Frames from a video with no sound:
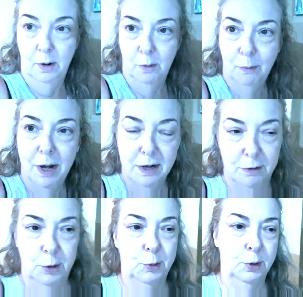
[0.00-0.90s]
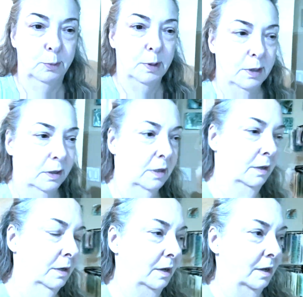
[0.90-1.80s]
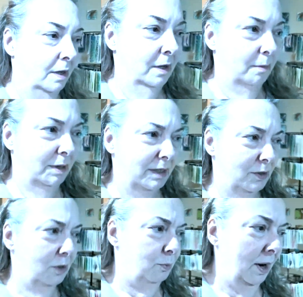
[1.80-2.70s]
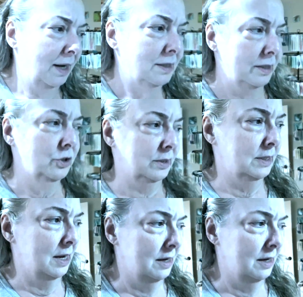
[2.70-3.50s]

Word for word: write on YouTube, but it's a good practice. Just